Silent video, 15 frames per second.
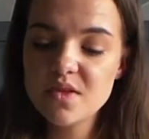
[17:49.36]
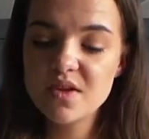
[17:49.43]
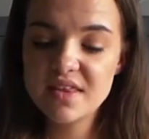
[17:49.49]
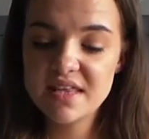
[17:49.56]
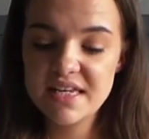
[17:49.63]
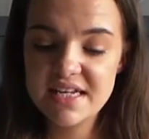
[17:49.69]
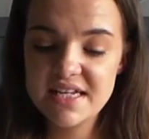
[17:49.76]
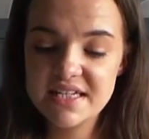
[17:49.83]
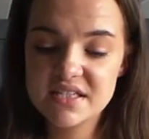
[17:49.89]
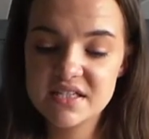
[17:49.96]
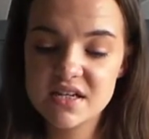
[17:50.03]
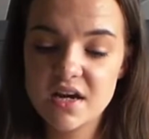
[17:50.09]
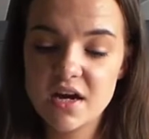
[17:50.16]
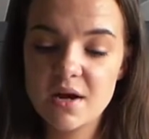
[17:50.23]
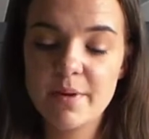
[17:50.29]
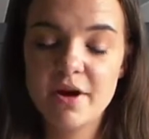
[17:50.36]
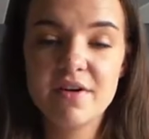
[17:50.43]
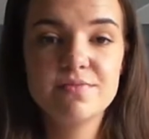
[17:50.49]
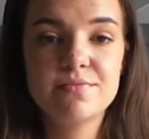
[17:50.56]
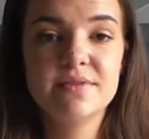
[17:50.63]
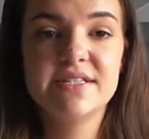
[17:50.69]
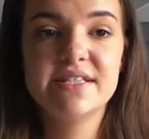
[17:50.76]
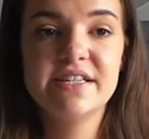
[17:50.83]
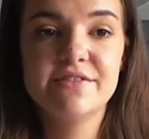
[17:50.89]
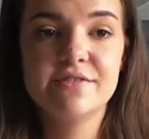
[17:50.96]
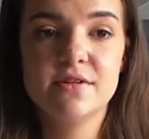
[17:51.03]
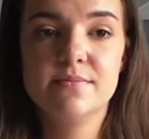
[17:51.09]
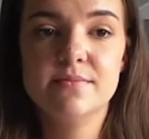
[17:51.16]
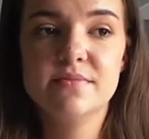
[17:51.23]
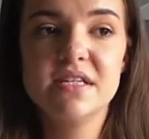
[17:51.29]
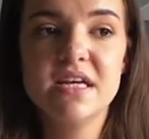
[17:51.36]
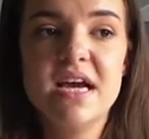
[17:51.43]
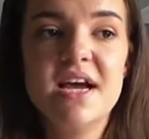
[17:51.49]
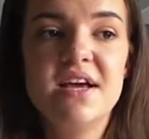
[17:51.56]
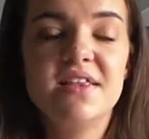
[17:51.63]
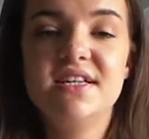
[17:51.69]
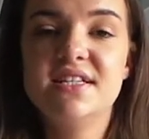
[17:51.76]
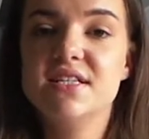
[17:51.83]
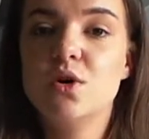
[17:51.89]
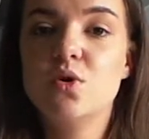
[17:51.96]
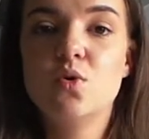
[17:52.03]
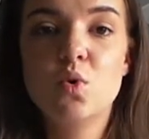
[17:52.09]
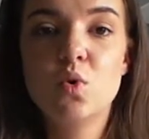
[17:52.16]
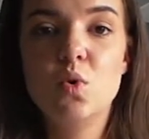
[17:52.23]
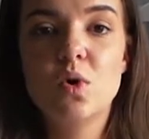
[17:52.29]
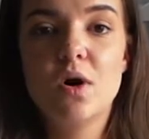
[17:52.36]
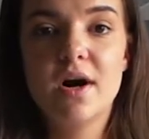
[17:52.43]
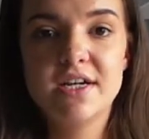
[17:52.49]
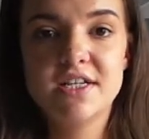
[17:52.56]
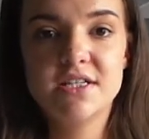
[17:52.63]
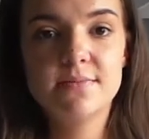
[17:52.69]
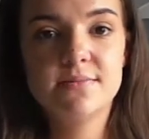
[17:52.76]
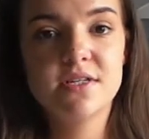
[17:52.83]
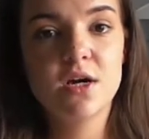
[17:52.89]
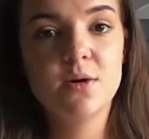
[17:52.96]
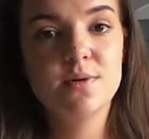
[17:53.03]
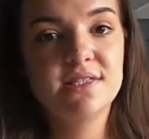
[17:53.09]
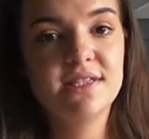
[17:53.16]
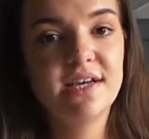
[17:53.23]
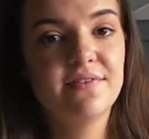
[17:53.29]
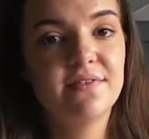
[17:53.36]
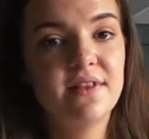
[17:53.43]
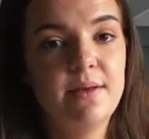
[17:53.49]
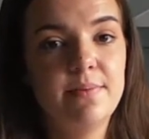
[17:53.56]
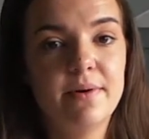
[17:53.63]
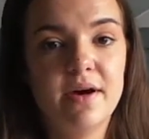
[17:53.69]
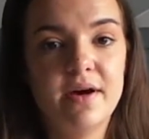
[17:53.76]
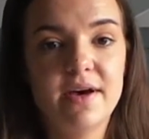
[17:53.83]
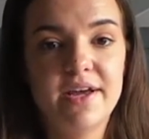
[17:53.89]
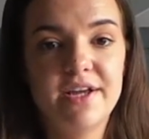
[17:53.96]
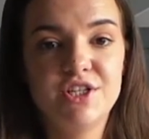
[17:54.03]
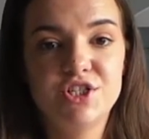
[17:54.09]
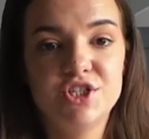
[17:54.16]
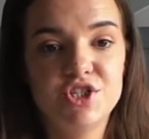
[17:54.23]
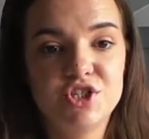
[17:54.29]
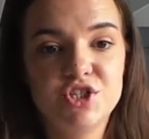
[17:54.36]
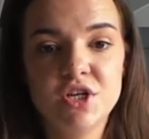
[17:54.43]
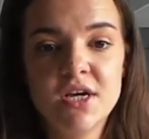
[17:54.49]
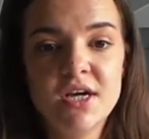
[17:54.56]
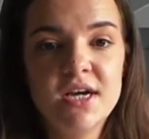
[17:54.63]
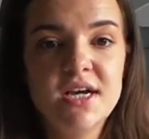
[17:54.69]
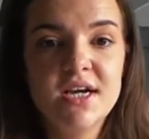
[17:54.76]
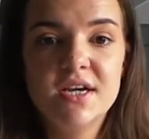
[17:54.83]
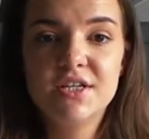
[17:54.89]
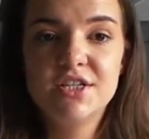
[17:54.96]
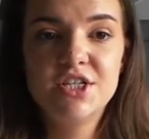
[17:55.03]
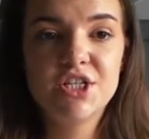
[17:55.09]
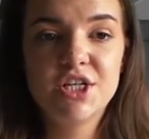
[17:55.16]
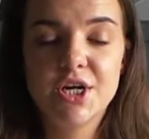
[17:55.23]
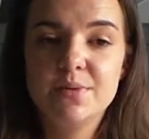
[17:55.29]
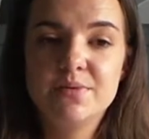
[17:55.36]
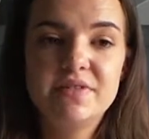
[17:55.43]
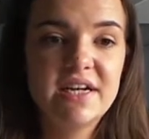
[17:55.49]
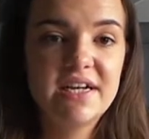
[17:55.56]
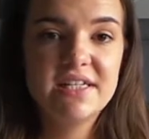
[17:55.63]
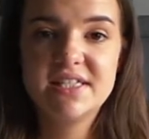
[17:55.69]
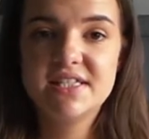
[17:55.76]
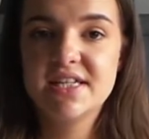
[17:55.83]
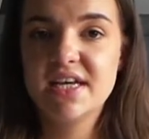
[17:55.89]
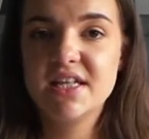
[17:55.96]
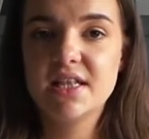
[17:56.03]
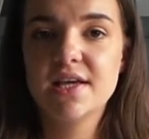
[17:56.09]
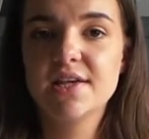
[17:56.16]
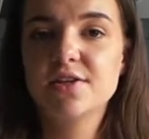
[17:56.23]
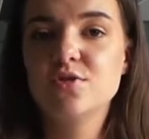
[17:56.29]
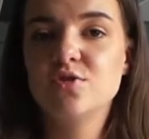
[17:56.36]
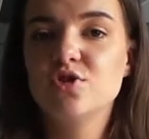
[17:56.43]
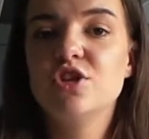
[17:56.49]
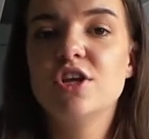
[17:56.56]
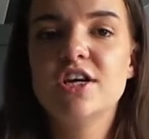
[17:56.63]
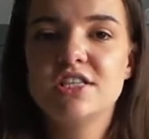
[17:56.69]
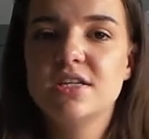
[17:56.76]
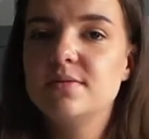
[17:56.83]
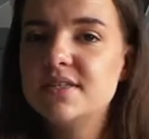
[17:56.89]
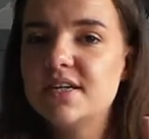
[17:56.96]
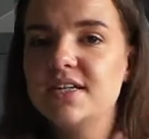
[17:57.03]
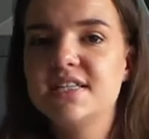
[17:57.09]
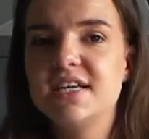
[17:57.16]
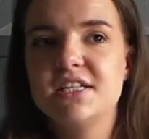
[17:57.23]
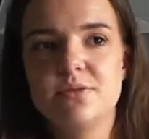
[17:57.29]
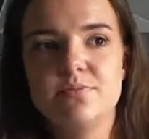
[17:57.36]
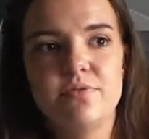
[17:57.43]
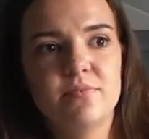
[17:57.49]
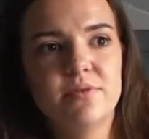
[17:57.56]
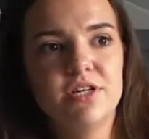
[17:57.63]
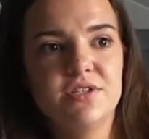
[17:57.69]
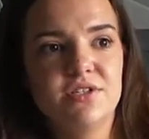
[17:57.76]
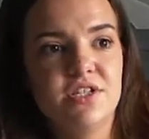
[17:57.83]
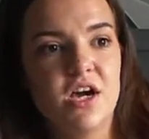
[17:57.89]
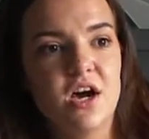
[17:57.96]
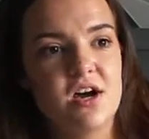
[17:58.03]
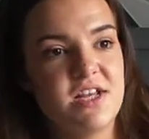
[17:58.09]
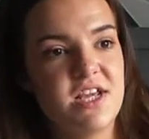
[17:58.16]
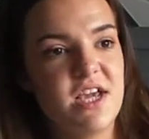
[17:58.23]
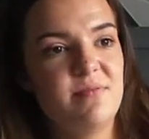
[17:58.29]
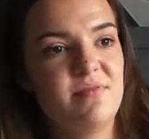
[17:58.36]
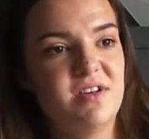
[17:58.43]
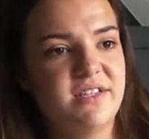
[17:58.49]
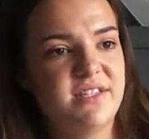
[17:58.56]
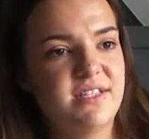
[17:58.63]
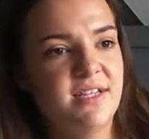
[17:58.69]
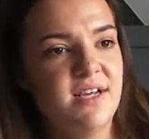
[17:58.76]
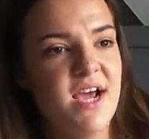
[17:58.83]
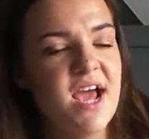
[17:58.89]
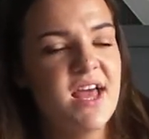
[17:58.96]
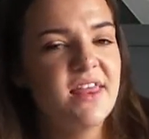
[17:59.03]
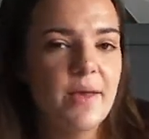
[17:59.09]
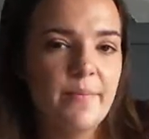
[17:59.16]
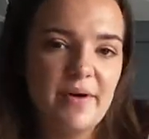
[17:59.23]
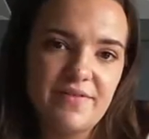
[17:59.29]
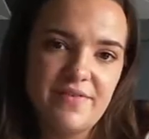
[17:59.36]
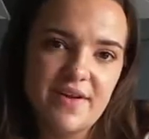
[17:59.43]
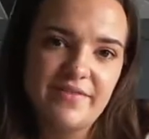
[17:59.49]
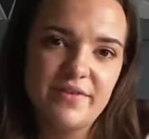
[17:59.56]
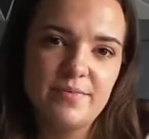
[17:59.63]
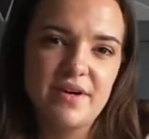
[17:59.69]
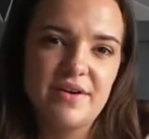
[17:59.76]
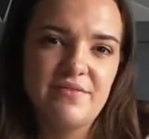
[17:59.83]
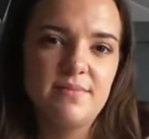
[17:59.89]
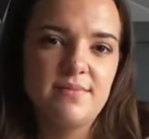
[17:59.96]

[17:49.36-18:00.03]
these, apart from the serums, these are all items I would definitely buy just, you know, day to day. Like 9 times out of 10 I'd probably go to Garnier because they're my favourite brand for